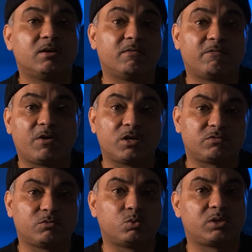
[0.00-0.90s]

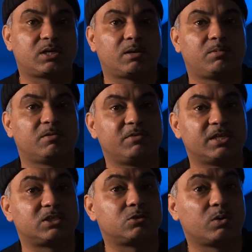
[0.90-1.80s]
Fast forward a couple of
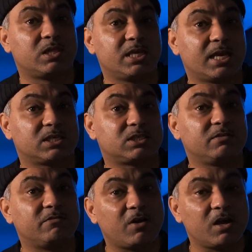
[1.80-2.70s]
years to when the
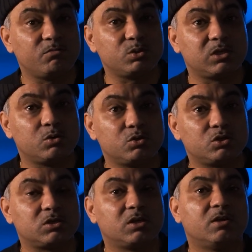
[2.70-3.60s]
X-T5 was
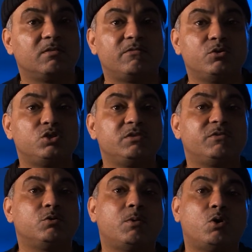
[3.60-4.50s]
launched,
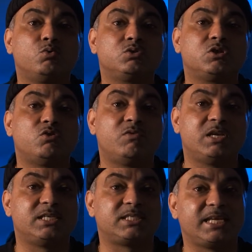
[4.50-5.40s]
Fujifilm also
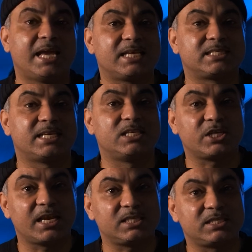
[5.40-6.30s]
released the
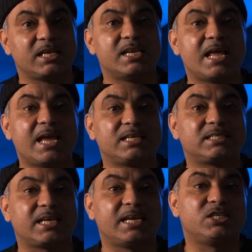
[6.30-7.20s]
XHS and
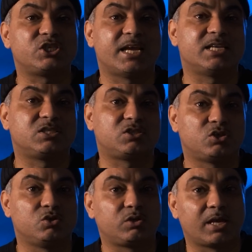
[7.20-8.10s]

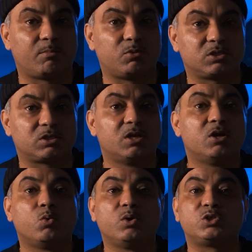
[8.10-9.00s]
XHS2 cameras,
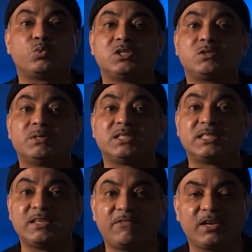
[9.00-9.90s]
which were
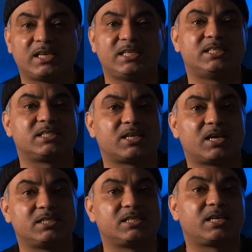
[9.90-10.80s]
specifically
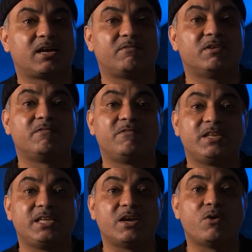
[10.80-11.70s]
designed to cover
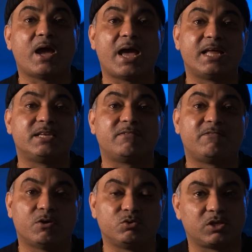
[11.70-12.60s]
video and
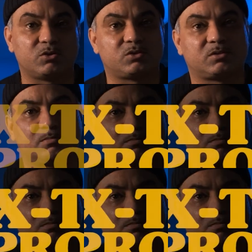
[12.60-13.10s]
photos.